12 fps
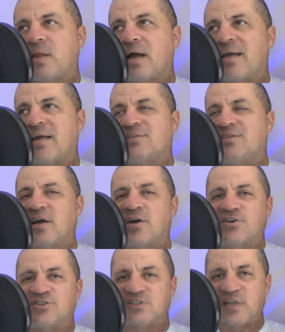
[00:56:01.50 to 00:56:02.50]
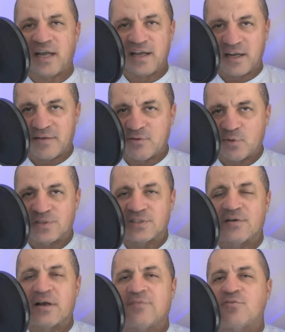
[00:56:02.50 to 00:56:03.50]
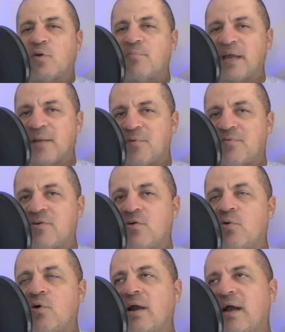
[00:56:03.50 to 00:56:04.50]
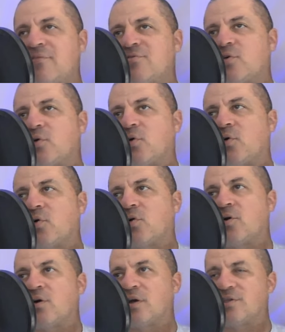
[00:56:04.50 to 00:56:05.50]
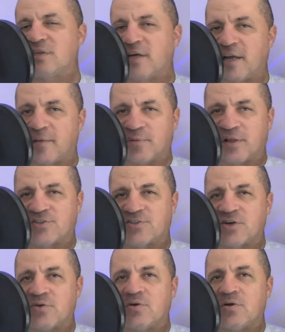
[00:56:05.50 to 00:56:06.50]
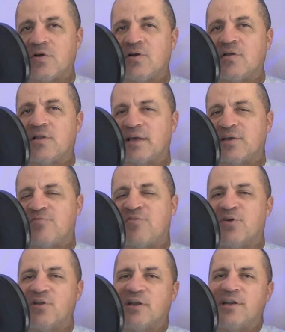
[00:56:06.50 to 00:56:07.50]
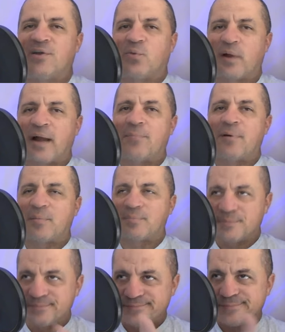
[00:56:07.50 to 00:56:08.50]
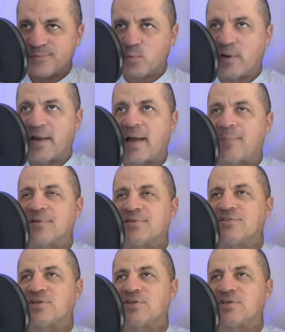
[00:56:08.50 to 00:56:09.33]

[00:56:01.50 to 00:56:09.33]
I guess I understand after it's after a pay per view or after a TNA Plus show, like you feel the need to wrap up what happened.